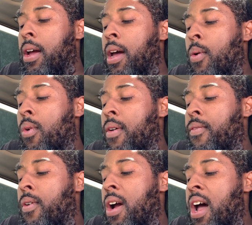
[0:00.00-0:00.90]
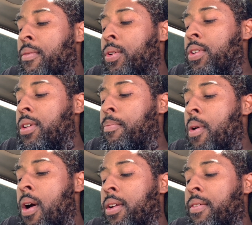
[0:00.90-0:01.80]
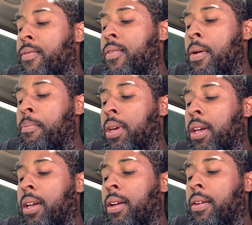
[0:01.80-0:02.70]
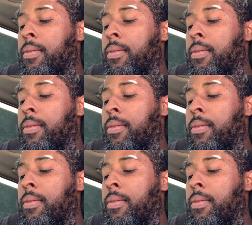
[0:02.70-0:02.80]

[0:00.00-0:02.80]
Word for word: And wherefore have you departed from me,